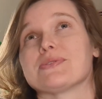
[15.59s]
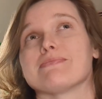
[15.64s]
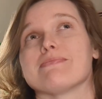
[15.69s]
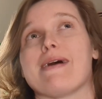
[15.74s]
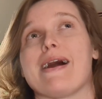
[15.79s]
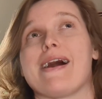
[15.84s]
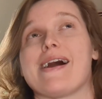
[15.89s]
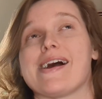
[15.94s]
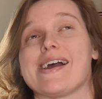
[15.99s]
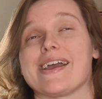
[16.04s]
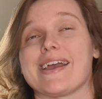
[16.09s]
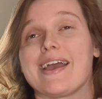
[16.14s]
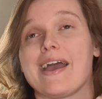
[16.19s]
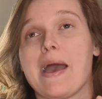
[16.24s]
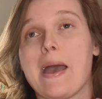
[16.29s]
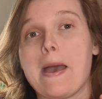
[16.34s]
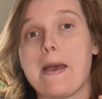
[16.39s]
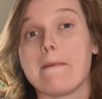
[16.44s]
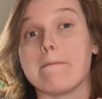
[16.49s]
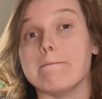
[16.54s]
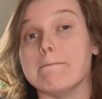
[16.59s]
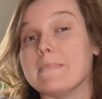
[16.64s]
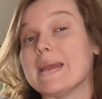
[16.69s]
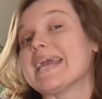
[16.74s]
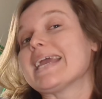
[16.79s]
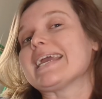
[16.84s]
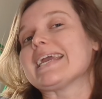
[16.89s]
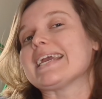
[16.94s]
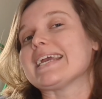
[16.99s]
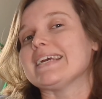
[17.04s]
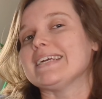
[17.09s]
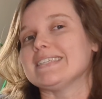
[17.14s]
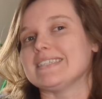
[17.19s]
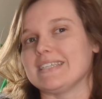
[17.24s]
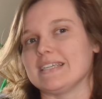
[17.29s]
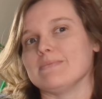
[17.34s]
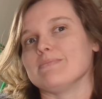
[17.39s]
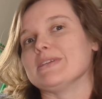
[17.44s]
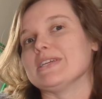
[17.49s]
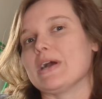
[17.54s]
my May
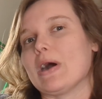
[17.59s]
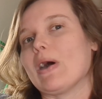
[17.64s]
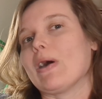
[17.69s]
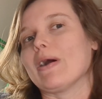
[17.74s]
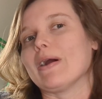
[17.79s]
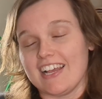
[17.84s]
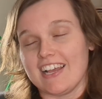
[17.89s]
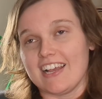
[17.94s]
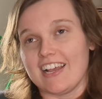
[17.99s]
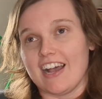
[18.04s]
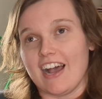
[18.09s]
TBR.